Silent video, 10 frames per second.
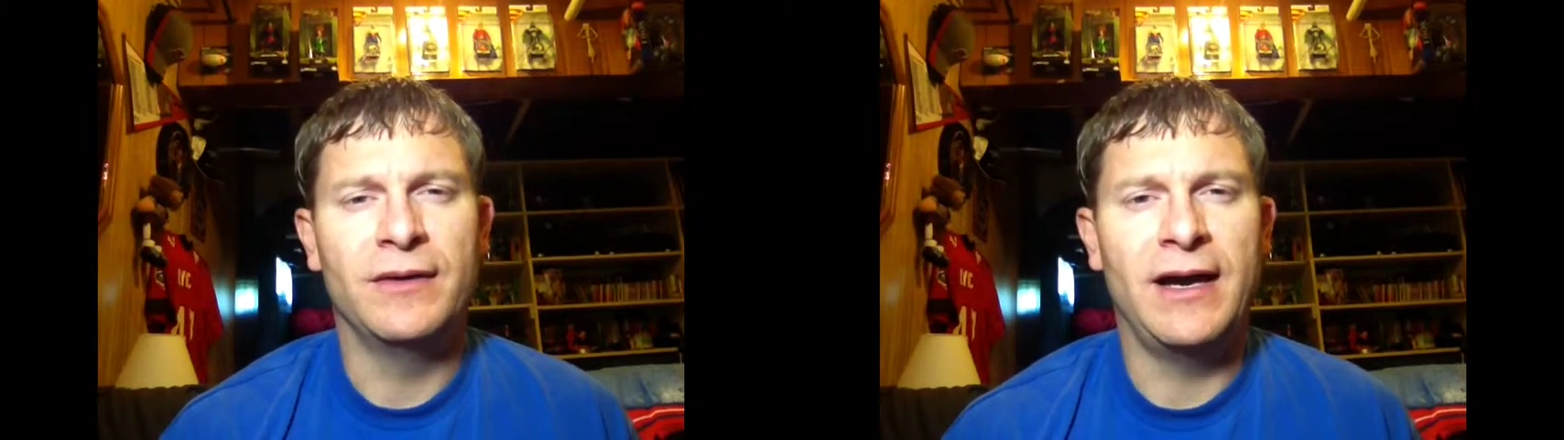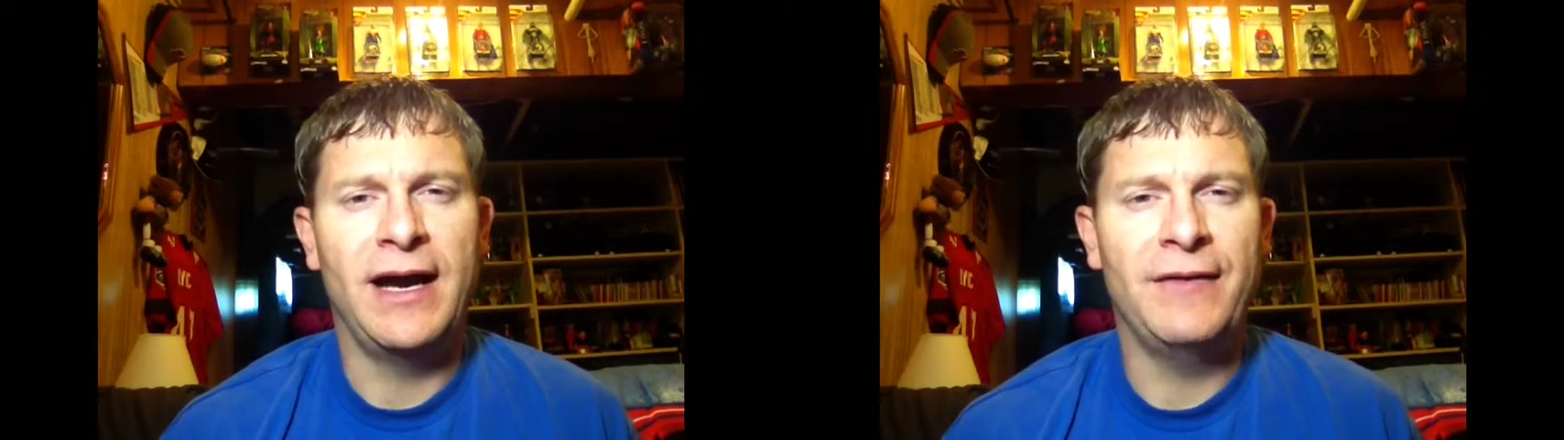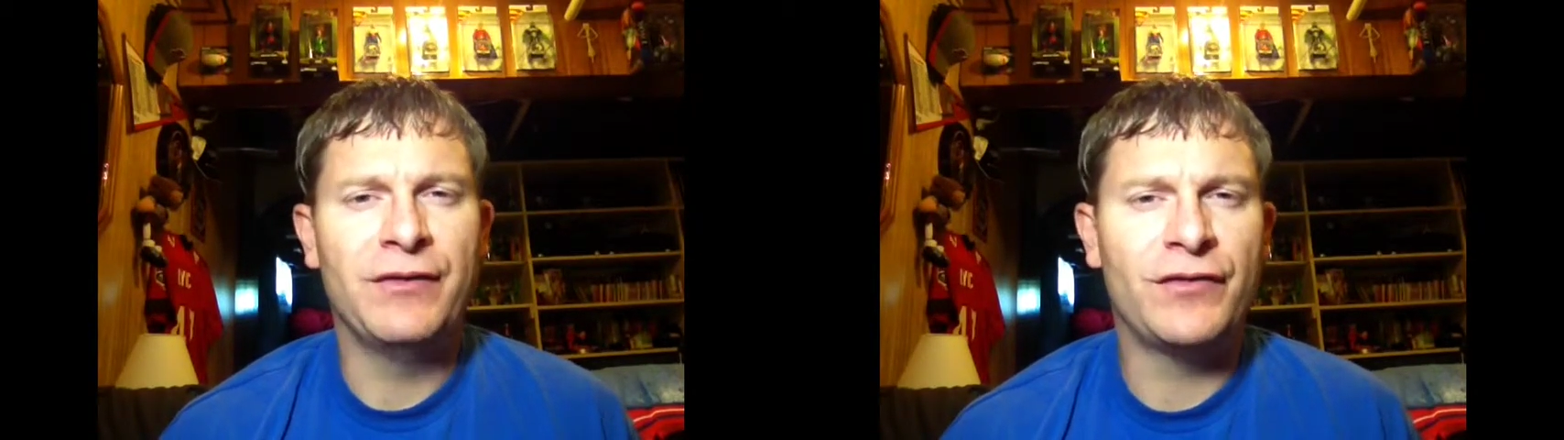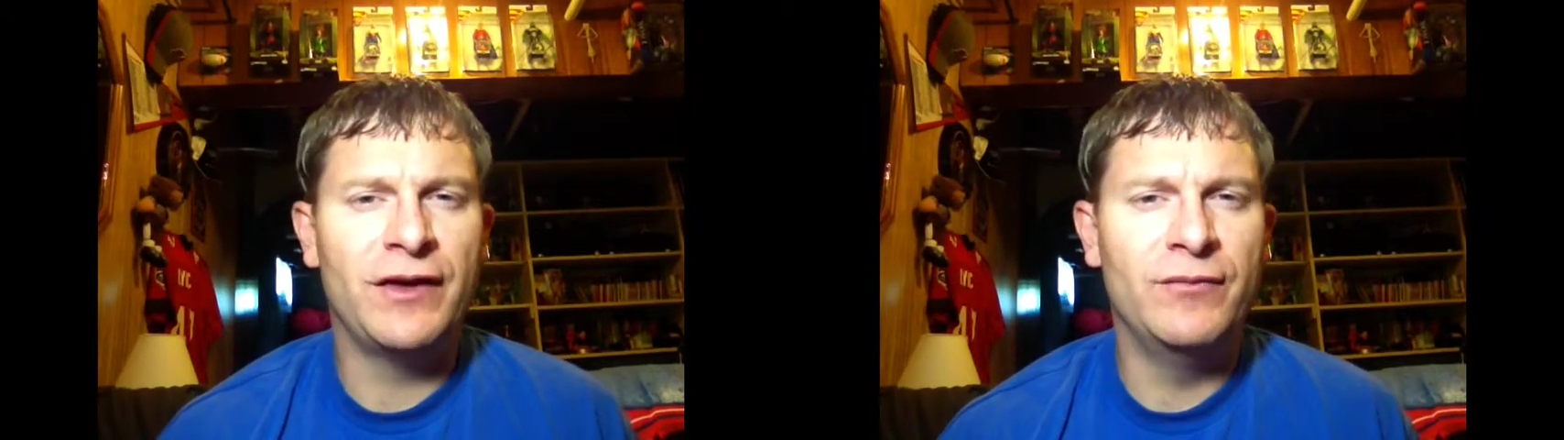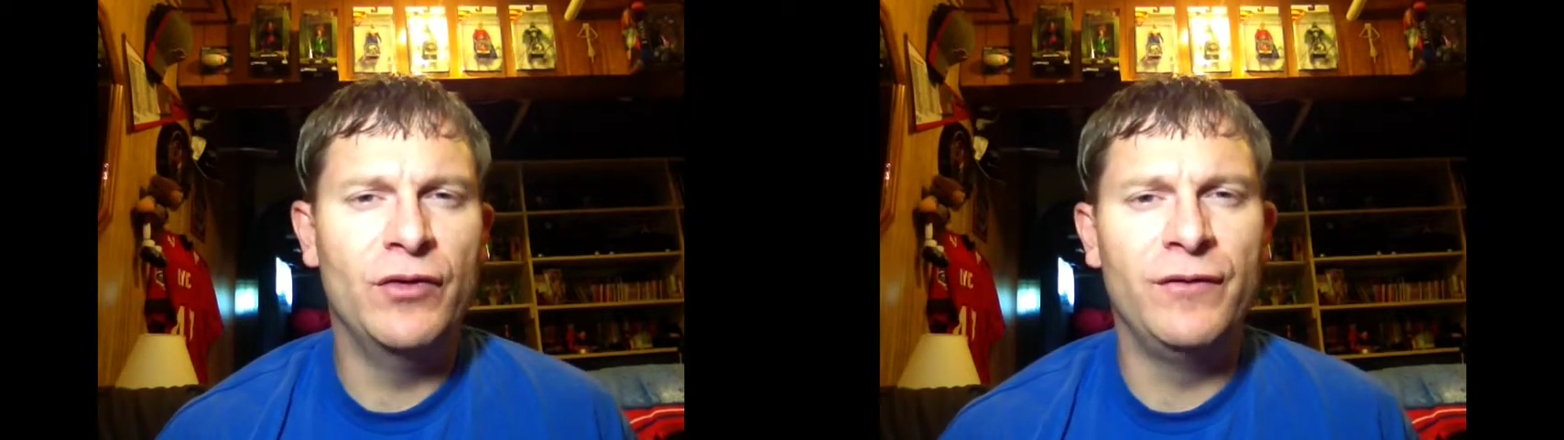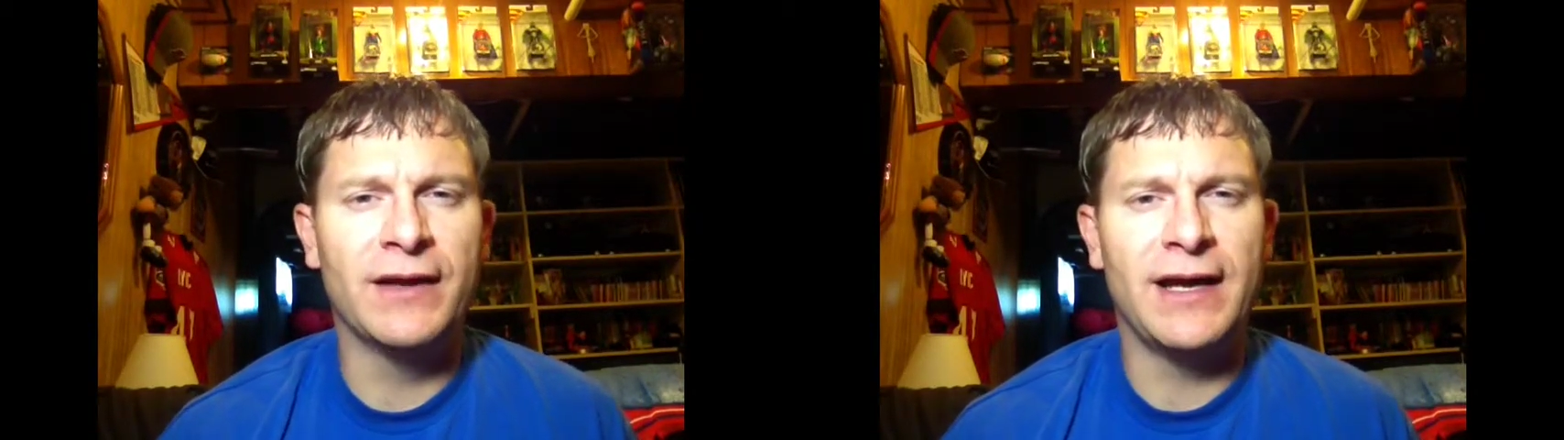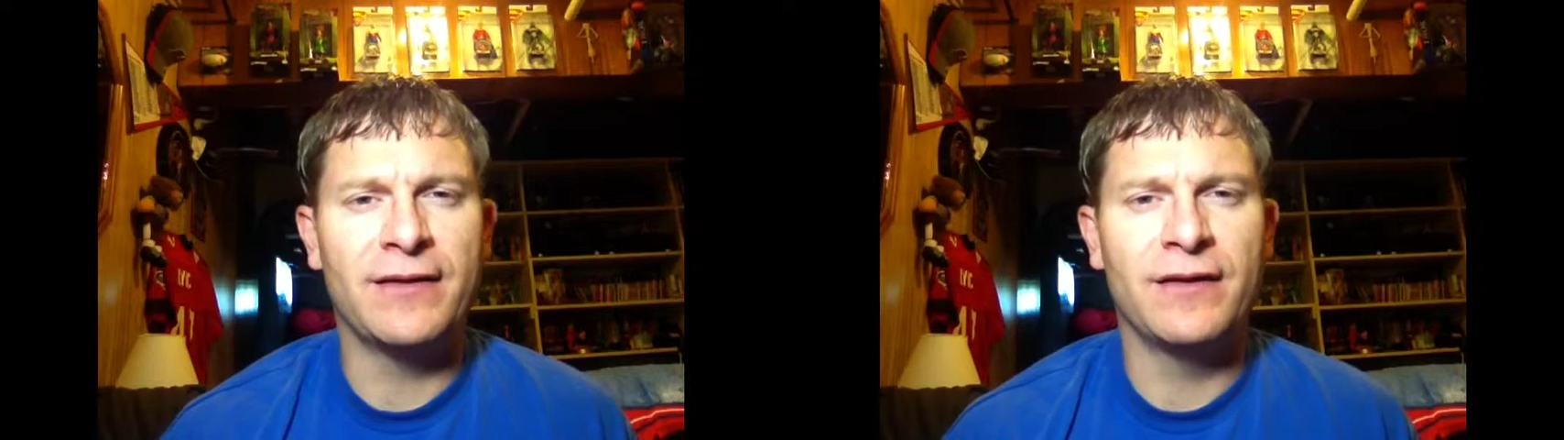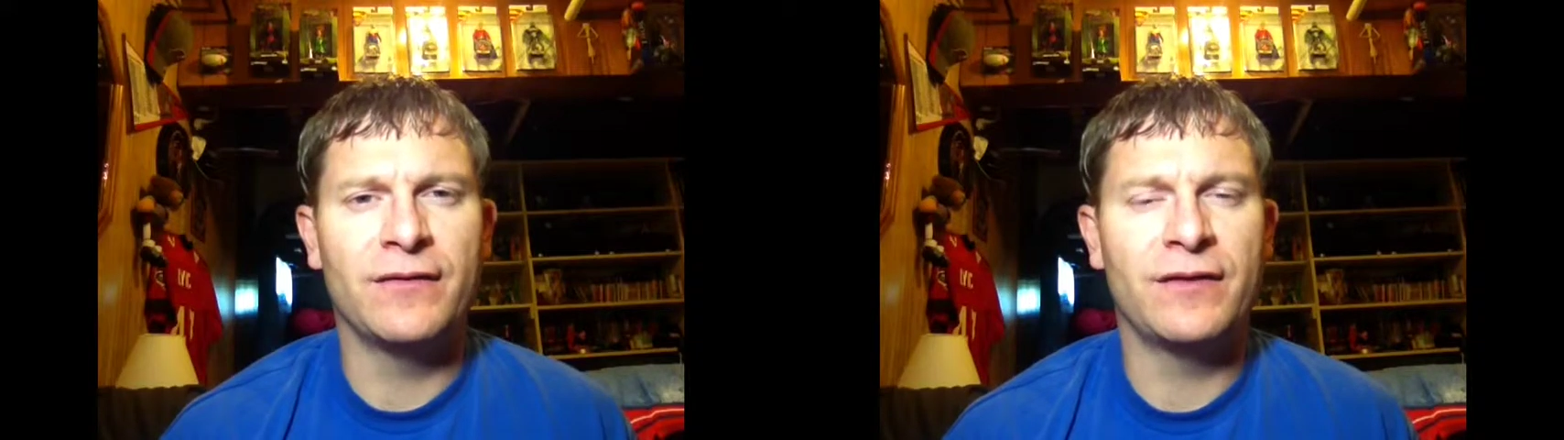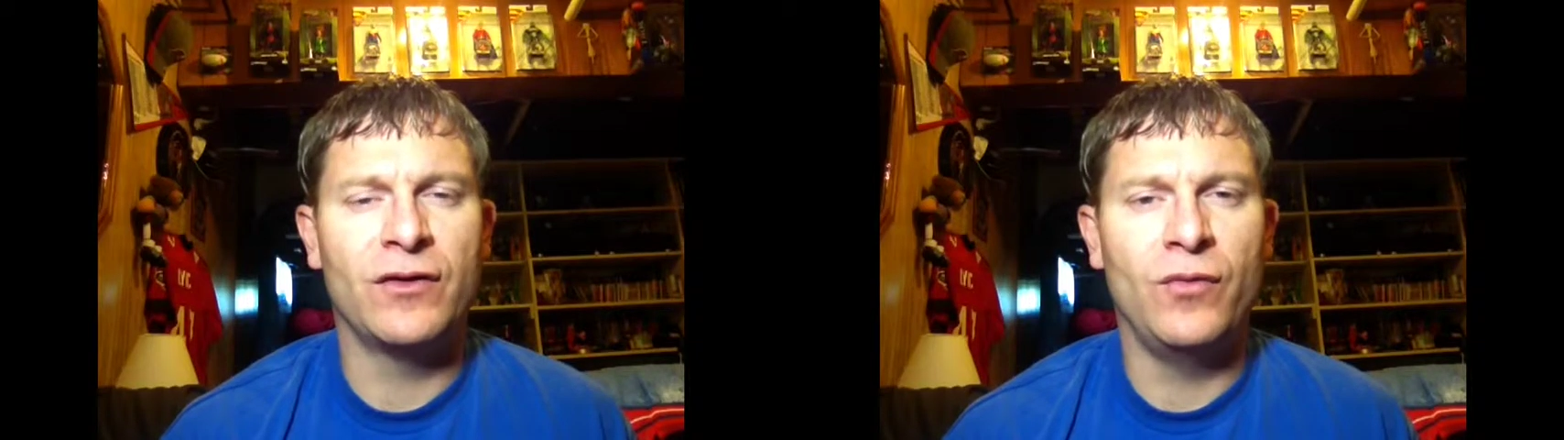I haven't seen a movie like this in a